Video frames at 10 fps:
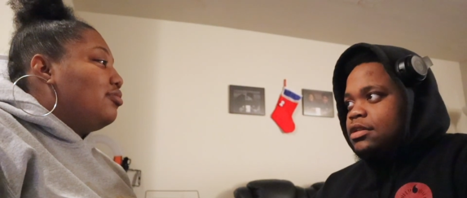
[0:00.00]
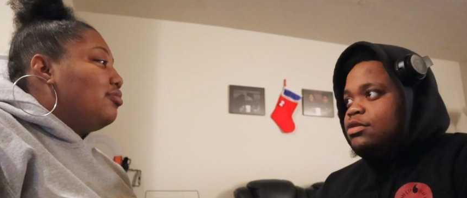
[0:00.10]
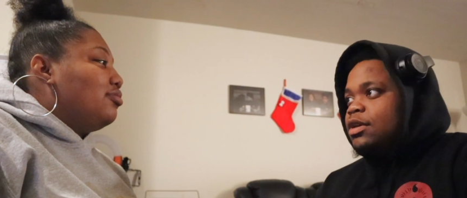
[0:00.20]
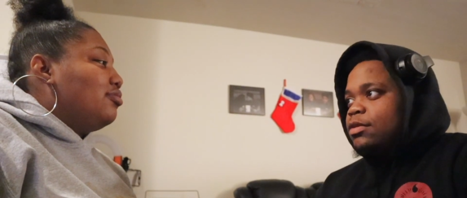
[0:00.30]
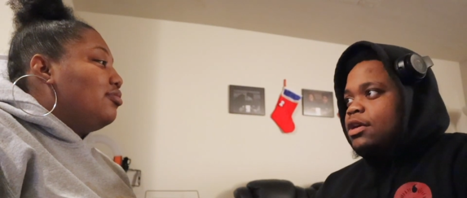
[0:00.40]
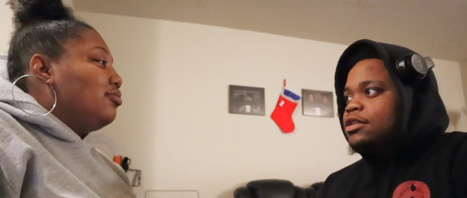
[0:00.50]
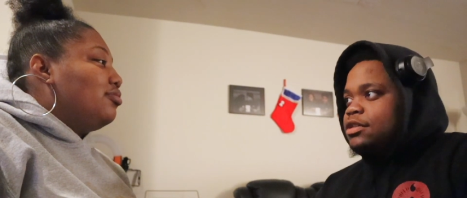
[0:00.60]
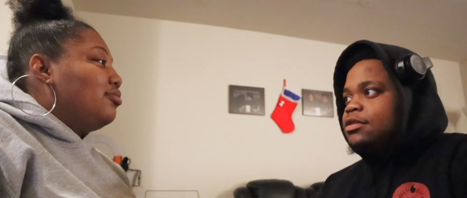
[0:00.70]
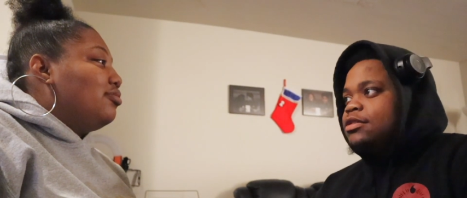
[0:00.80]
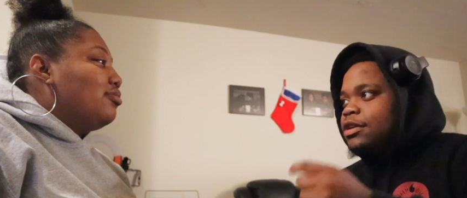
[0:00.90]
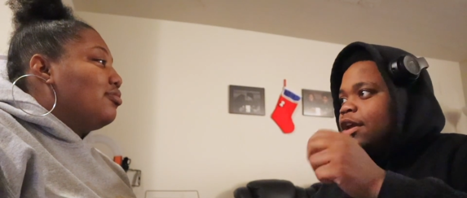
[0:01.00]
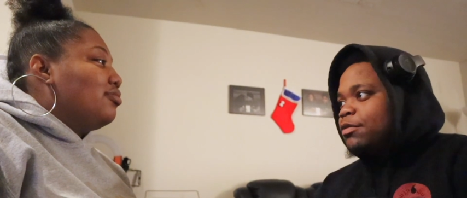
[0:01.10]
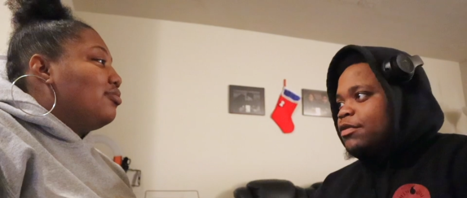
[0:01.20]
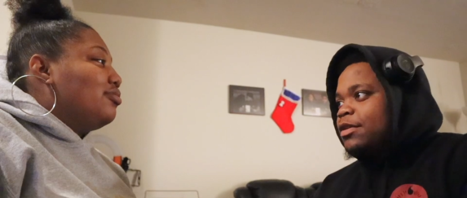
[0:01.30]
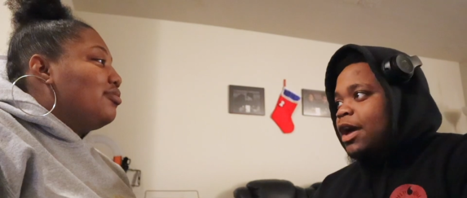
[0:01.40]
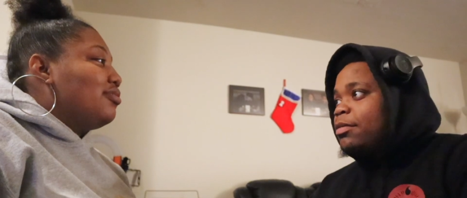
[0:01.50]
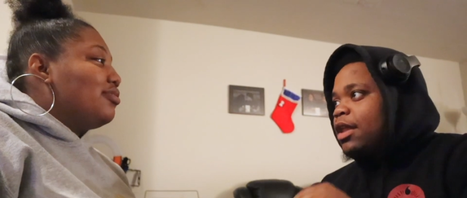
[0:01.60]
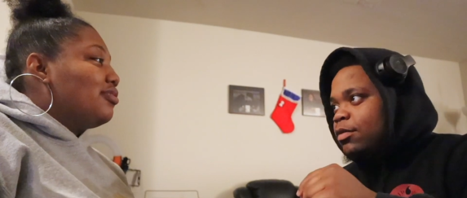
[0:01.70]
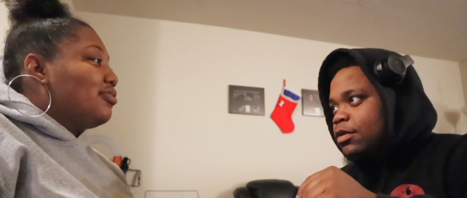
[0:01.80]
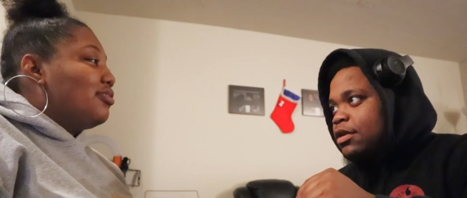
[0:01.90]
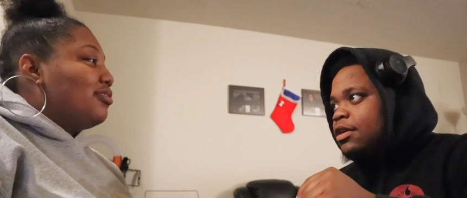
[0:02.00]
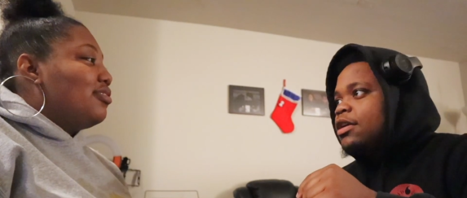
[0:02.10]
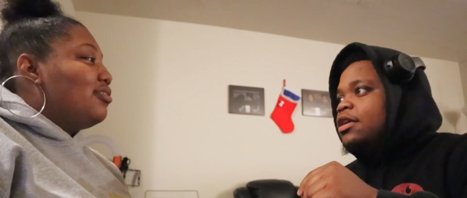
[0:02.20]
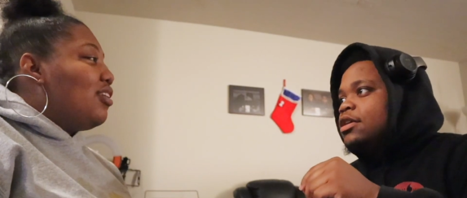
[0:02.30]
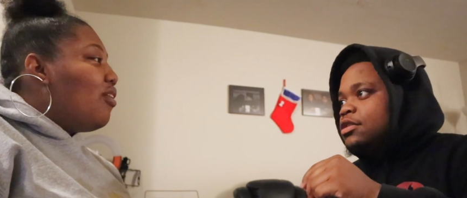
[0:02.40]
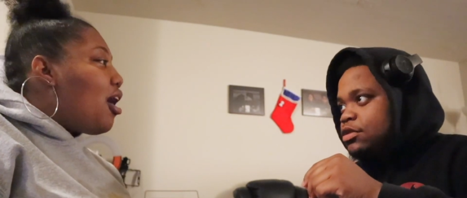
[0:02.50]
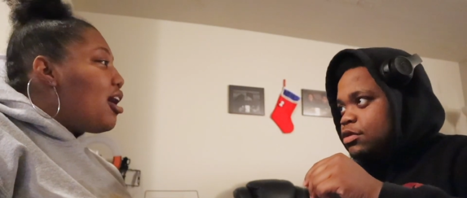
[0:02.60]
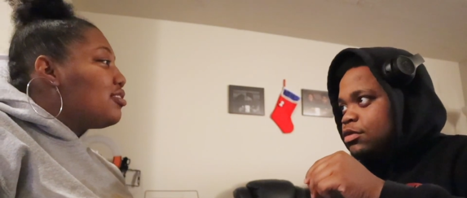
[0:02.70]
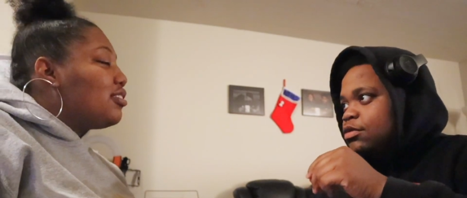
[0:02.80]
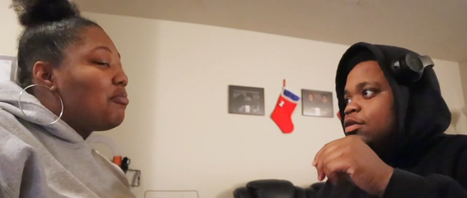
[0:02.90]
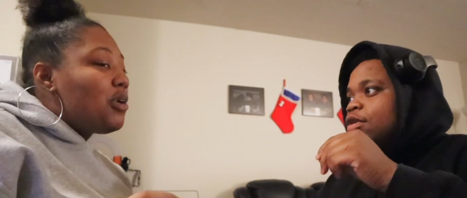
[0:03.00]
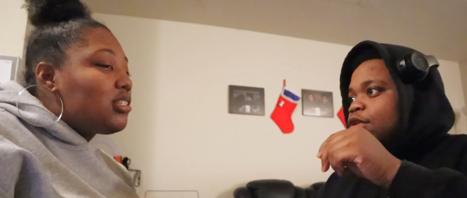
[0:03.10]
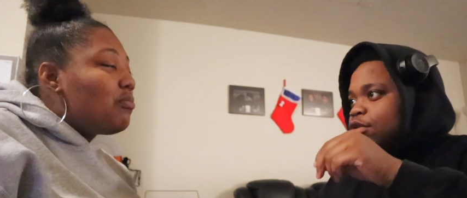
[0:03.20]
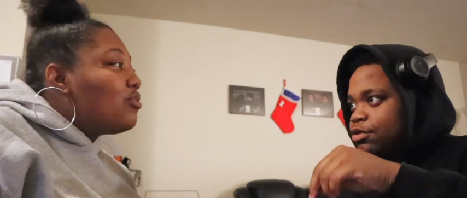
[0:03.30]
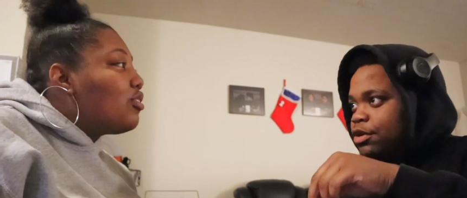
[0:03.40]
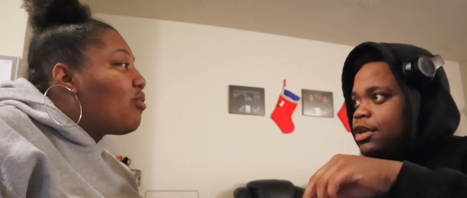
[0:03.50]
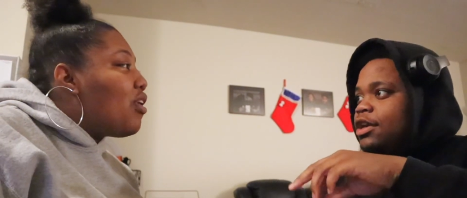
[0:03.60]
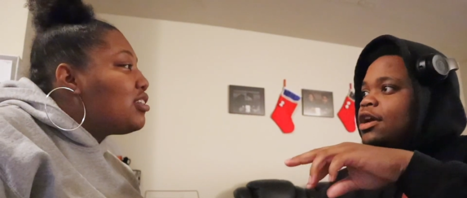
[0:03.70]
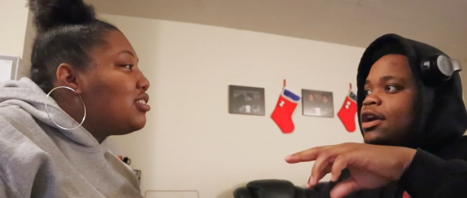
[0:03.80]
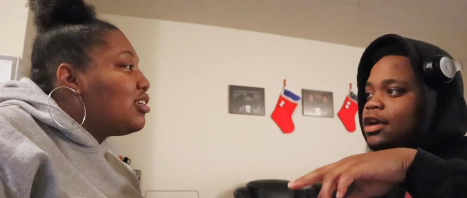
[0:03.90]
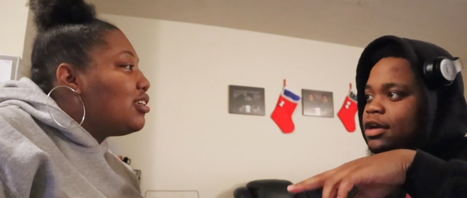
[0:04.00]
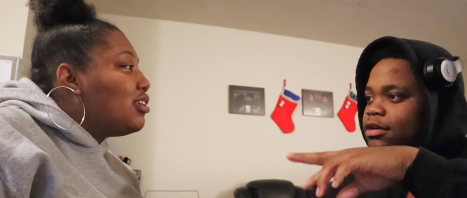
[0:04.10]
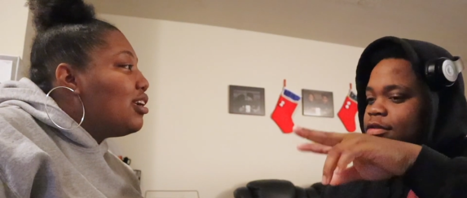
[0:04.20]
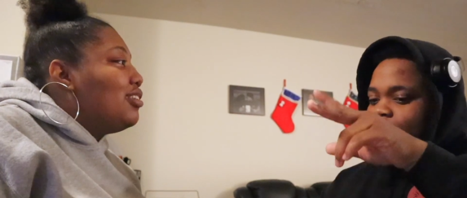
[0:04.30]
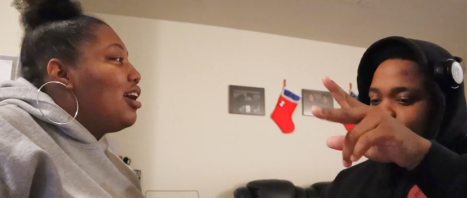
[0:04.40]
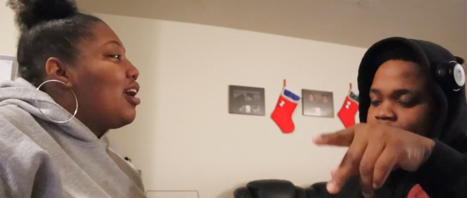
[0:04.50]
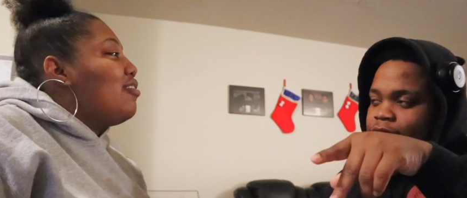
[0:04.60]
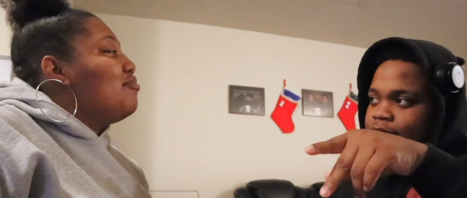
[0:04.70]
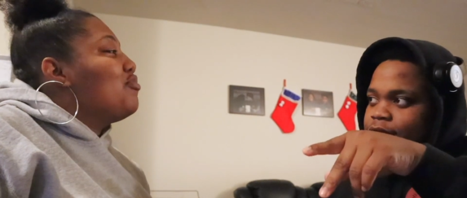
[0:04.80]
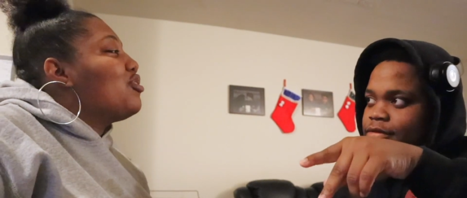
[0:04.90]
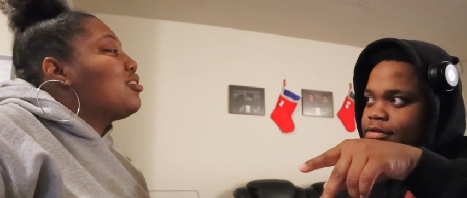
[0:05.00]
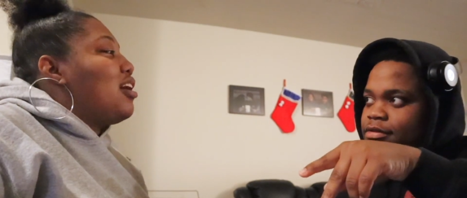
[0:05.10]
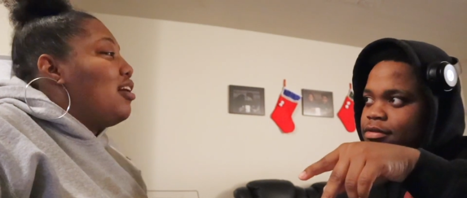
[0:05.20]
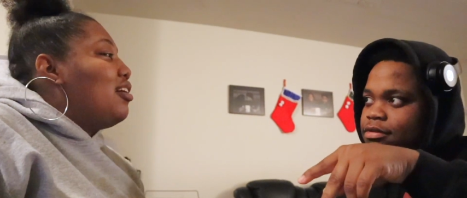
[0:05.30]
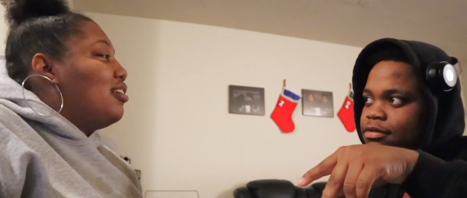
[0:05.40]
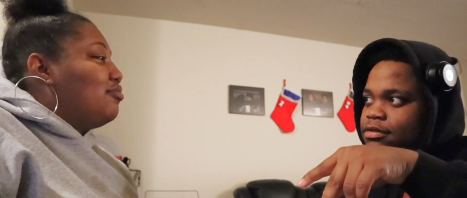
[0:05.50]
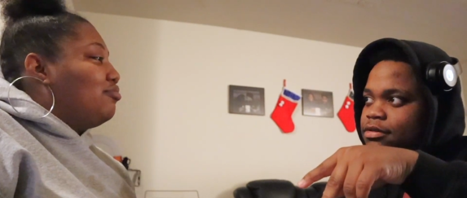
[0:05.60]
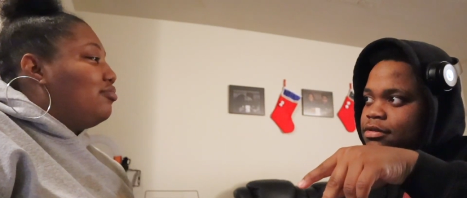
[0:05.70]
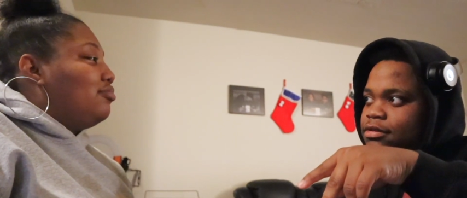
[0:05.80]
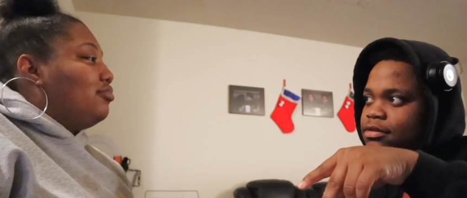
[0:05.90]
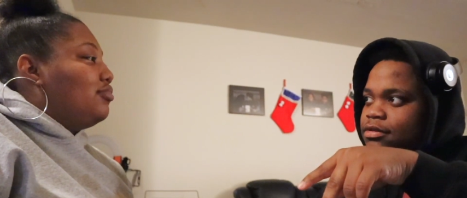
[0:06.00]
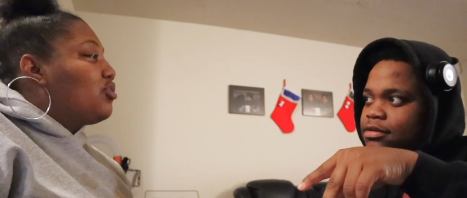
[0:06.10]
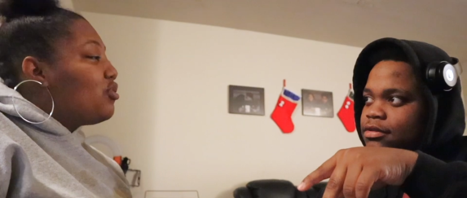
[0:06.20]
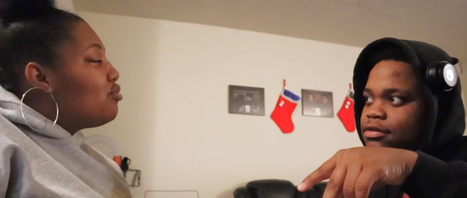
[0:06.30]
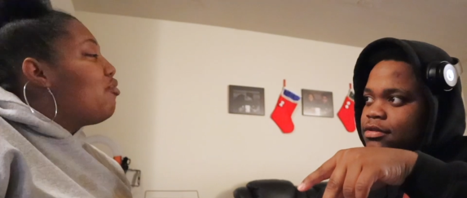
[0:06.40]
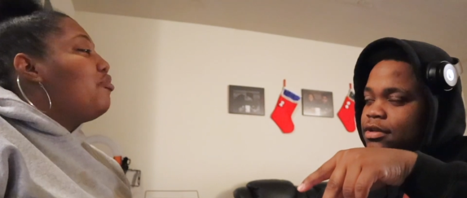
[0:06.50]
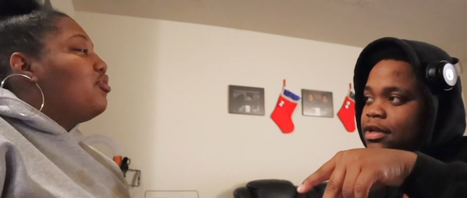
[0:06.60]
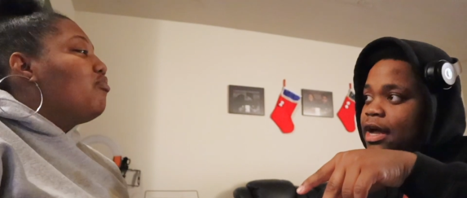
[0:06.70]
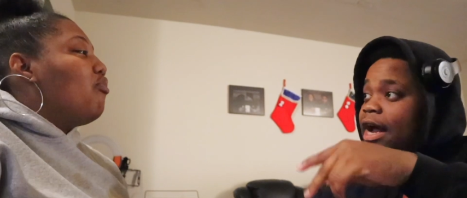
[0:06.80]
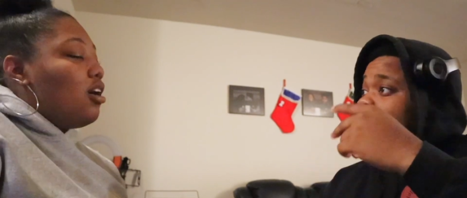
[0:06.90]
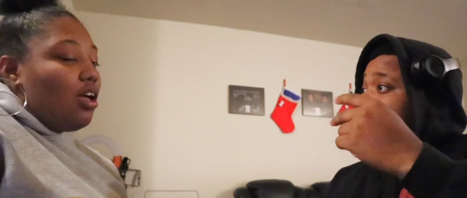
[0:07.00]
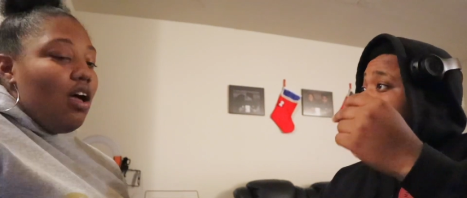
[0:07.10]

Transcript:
Speaker 1: You said one, two, three, and flip. I'll be like one.
Speaker 2: No, two, I, I messed up three, on the question. Bro. They gave you more time. So do you want me to do one? I do not